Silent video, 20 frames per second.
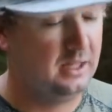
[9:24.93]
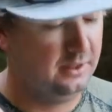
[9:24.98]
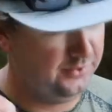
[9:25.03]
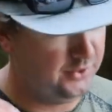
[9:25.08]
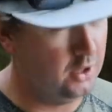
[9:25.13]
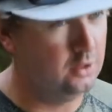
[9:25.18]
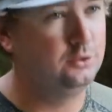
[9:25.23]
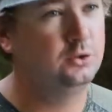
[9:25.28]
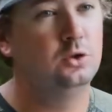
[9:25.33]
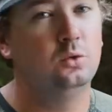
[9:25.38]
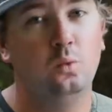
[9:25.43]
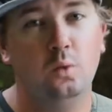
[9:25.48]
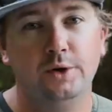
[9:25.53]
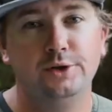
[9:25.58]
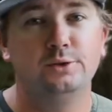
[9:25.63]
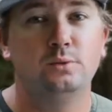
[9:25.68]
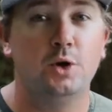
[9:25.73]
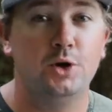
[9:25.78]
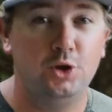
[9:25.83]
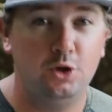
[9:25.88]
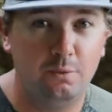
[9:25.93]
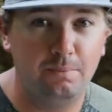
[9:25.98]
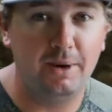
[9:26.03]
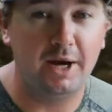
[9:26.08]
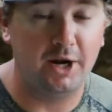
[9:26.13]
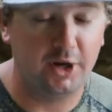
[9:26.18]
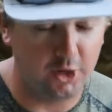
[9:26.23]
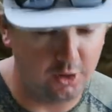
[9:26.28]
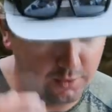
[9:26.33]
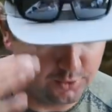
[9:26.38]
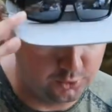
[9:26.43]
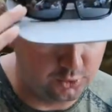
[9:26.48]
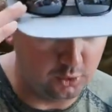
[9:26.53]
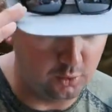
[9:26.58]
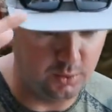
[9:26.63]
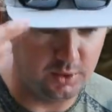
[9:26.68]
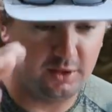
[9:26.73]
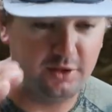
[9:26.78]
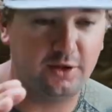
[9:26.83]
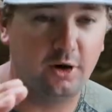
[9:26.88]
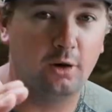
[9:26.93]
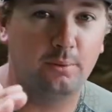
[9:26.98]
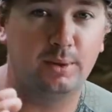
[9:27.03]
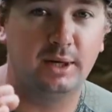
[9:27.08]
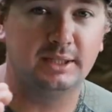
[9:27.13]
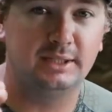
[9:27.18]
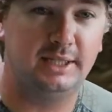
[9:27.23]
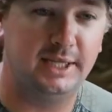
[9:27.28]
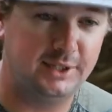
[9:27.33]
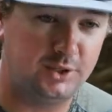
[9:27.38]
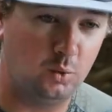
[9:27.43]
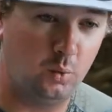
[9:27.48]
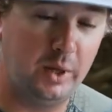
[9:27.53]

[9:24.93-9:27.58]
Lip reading: those are the ones where you better go into it with a thought process.